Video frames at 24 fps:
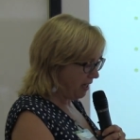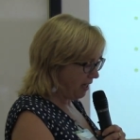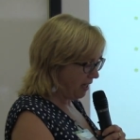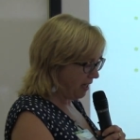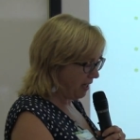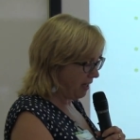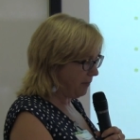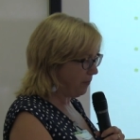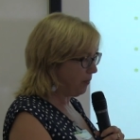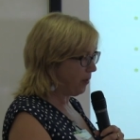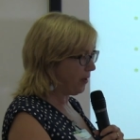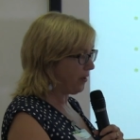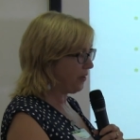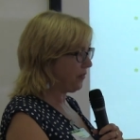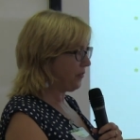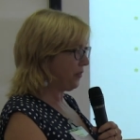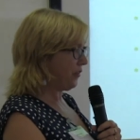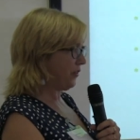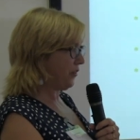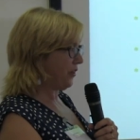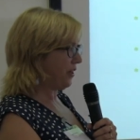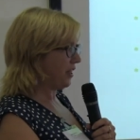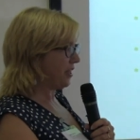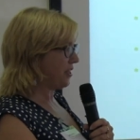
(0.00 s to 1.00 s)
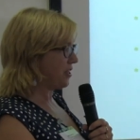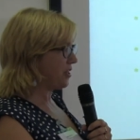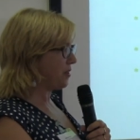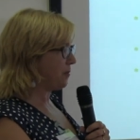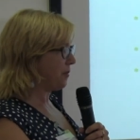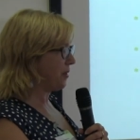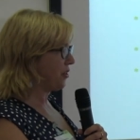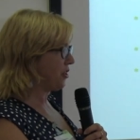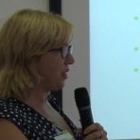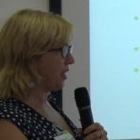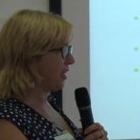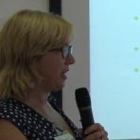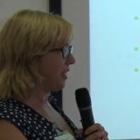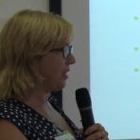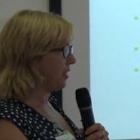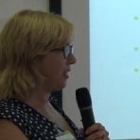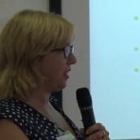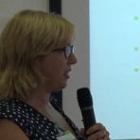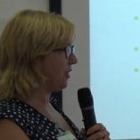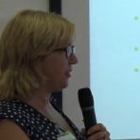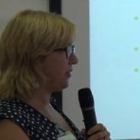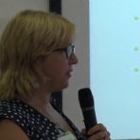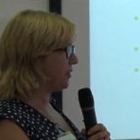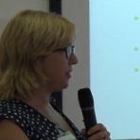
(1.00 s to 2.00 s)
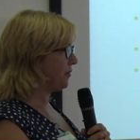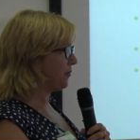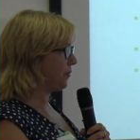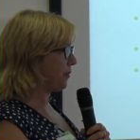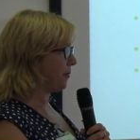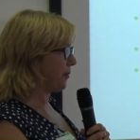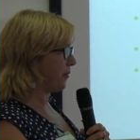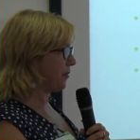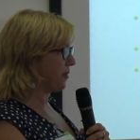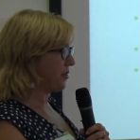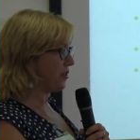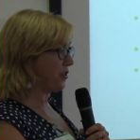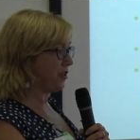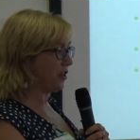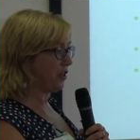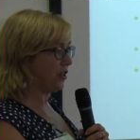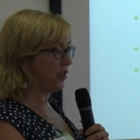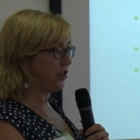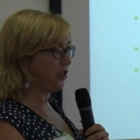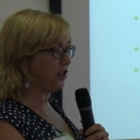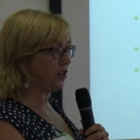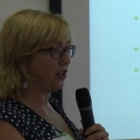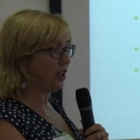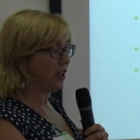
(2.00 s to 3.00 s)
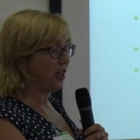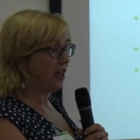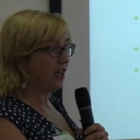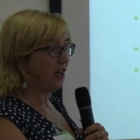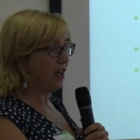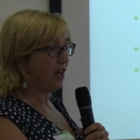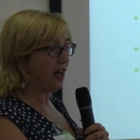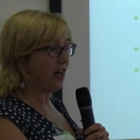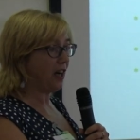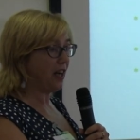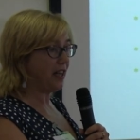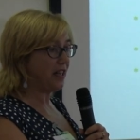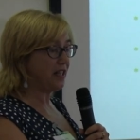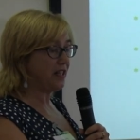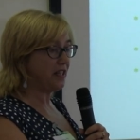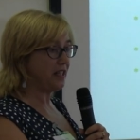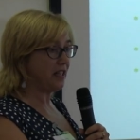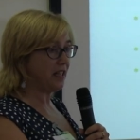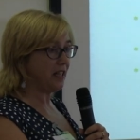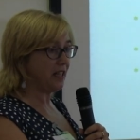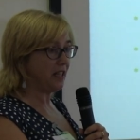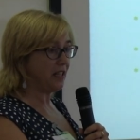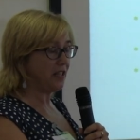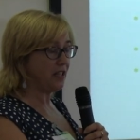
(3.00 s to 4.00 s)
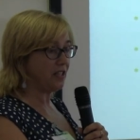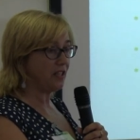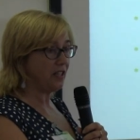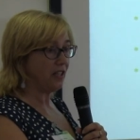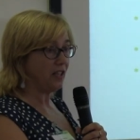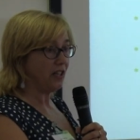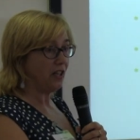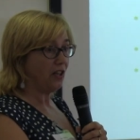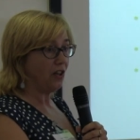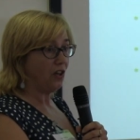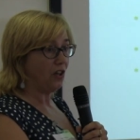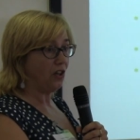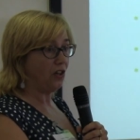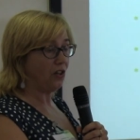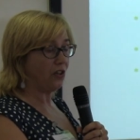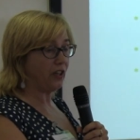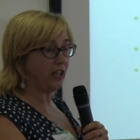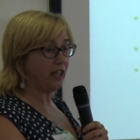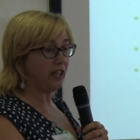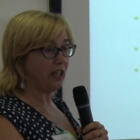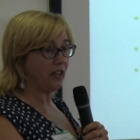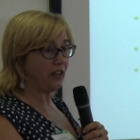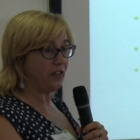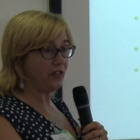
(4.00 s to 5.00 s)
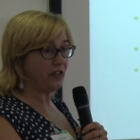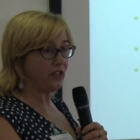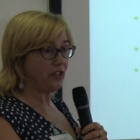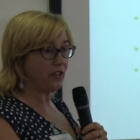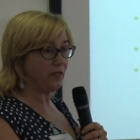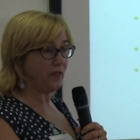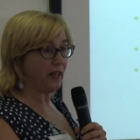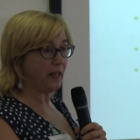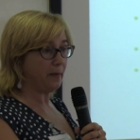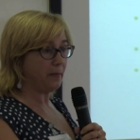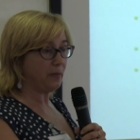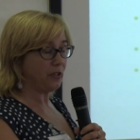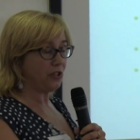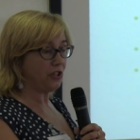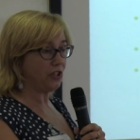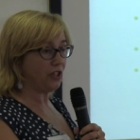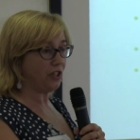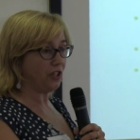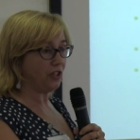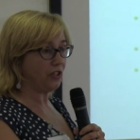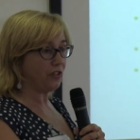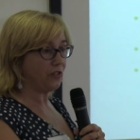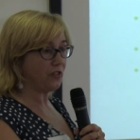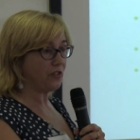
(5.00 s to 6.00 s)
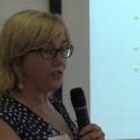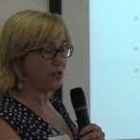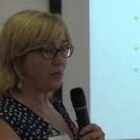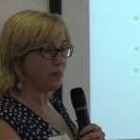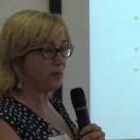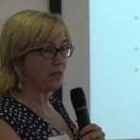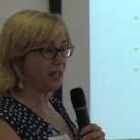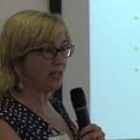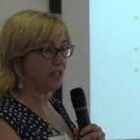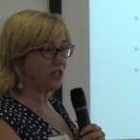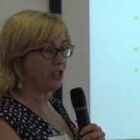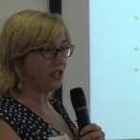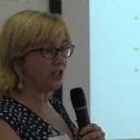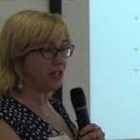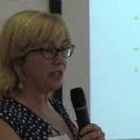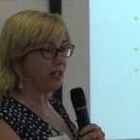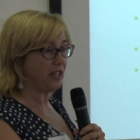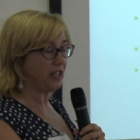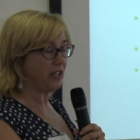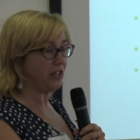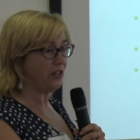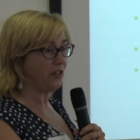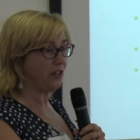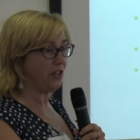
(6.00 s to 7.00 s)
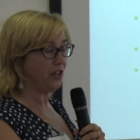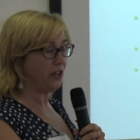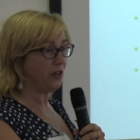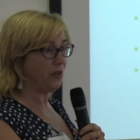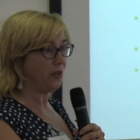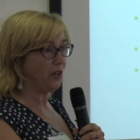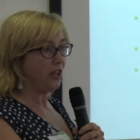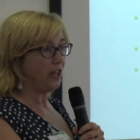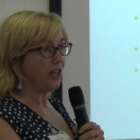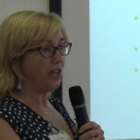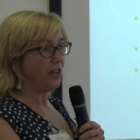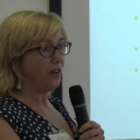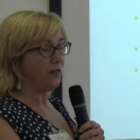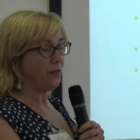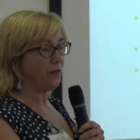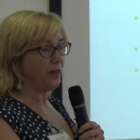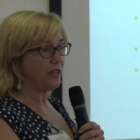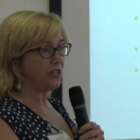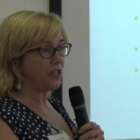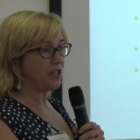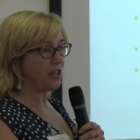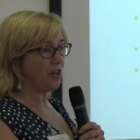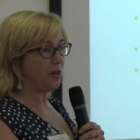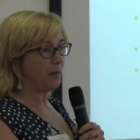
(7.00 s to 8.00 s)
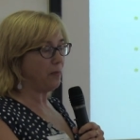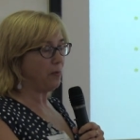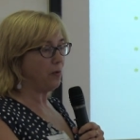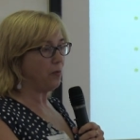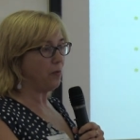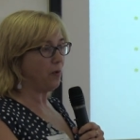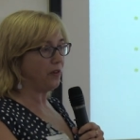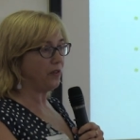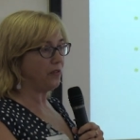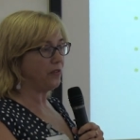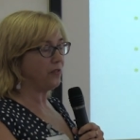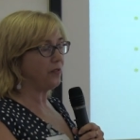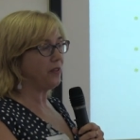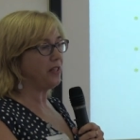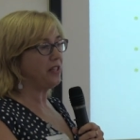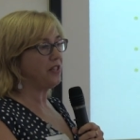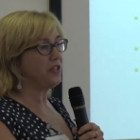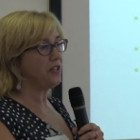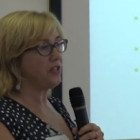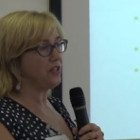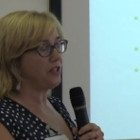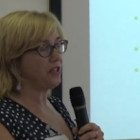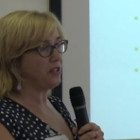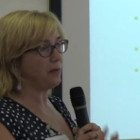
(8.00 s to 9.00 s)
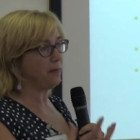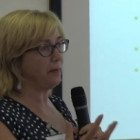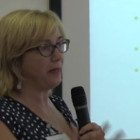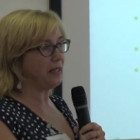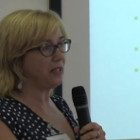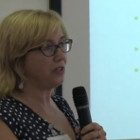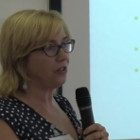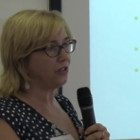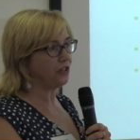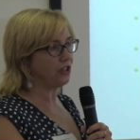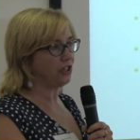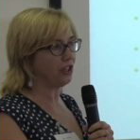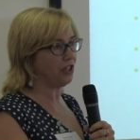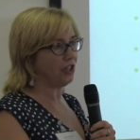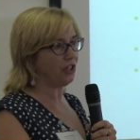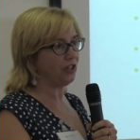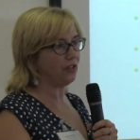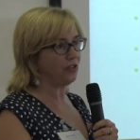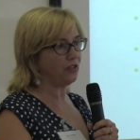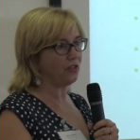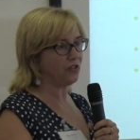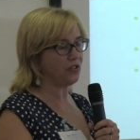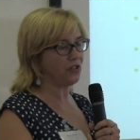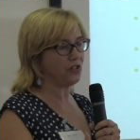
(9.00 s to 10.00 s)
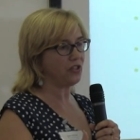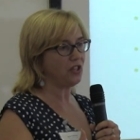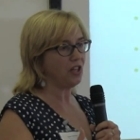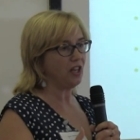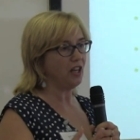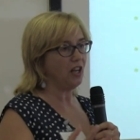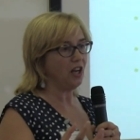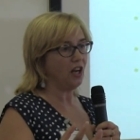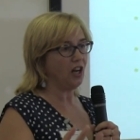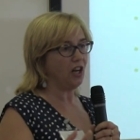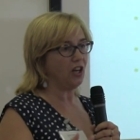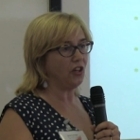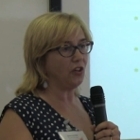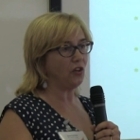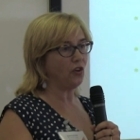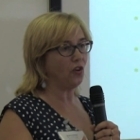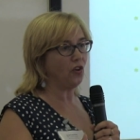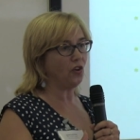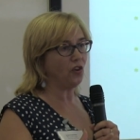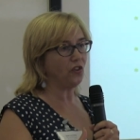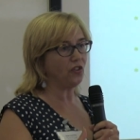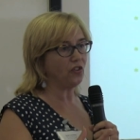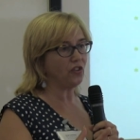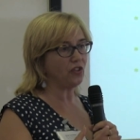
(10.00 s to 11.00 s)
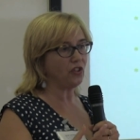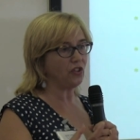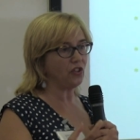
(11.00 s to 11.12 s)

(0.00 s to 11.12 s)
Um, one of the things which I concluded from the research I did looking at the development journals was actually, you know, for example, one of the reasons that medical journals are not,